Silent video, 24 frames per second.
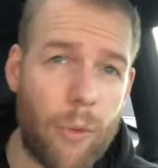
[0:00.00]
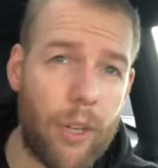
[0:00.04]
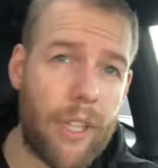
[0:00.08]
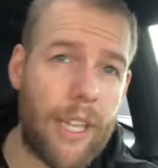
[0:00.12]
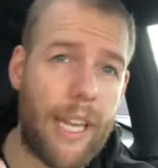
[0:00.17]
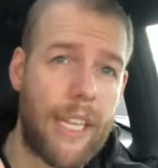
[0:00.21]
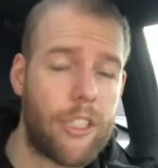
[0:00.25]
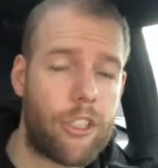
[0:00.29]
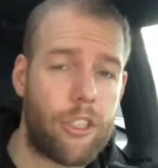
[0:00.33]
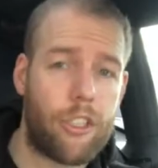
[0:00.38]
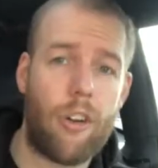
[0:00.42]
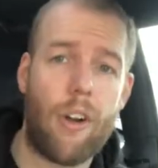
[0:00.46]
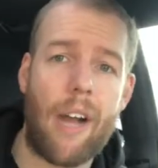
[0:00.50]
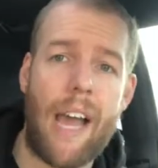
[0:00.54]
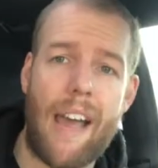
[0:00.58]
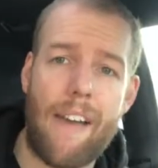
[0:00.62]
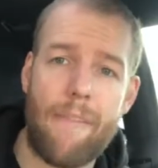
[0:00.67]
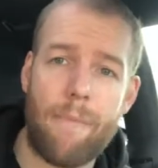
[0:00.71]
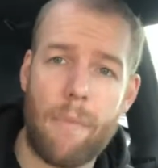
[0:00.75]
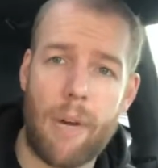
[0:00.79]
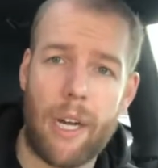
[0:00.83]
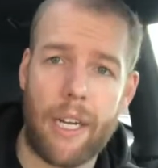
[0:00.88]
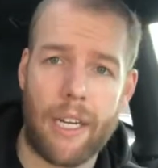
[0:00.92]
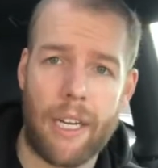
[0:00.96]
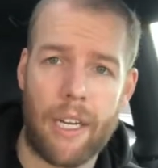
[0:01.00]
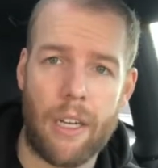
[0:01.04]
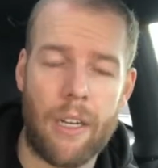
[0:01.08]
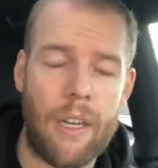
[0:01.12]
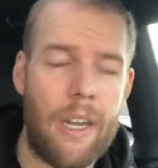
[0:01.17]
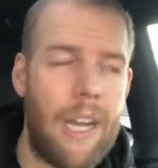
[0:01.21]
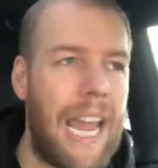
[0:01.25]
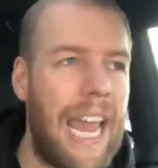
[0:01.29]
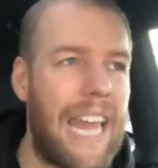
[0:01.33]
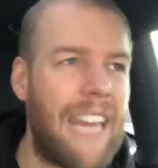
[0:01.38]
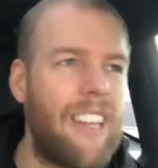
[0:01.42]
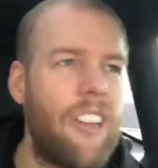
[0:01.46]
realize you don't have money.
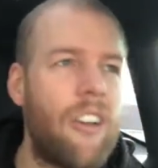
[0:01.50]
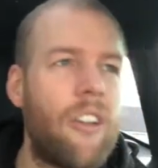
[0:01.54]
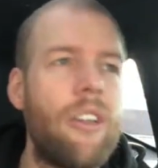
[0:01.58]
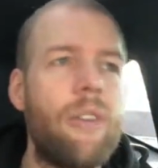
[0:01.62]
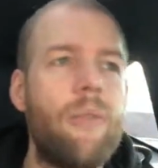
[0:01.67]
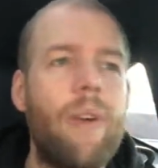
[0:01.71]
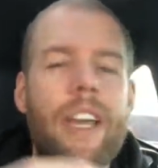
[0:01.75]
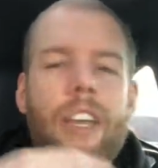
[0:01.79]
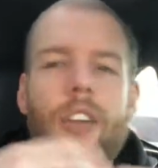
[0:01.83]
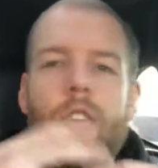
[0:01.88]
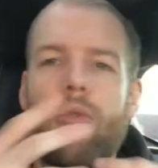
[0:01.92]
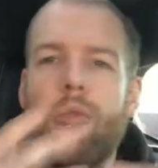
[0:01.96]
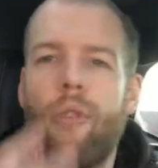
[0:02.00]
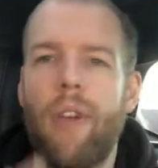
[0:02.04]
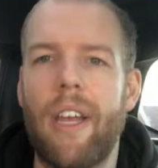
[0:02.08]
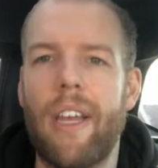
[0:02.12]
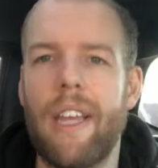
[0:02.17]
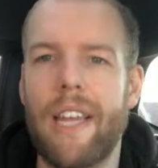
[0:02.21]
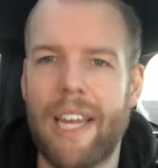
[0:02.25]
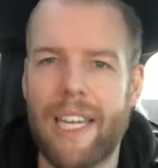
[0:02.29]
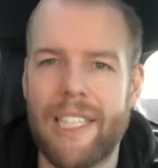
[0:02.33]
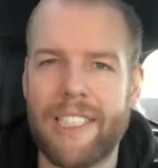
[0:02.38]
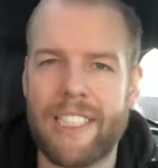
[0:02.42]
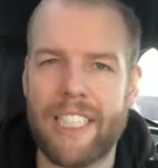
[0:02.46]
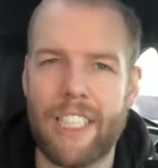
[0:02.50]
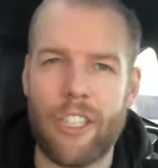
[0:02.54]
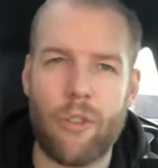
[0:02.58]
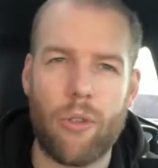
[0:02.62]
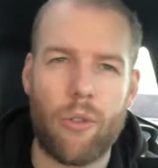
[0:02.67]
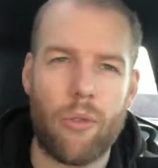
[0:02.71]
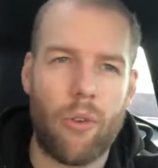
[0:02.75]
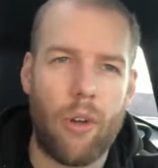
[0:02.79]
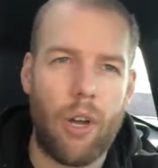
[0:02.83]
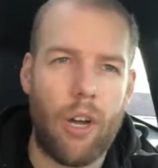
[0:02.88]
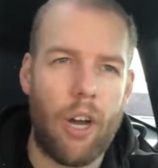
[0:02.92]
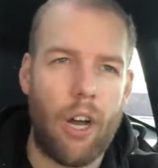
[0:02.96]
And the only way you realize that you